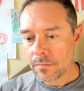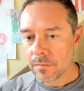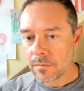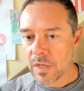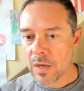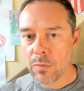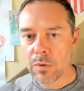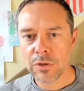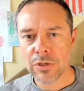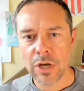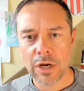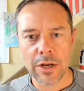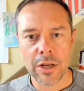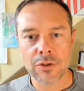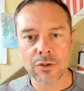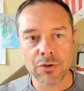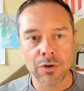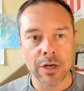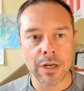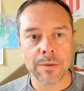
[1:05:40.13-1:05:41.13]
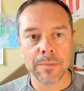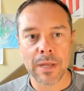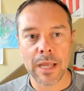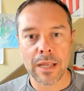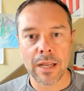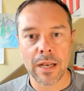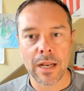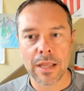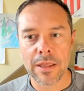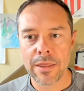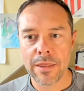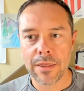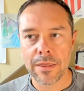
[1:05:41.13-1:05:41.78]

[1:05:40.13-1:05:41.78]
and we were talking on stream, and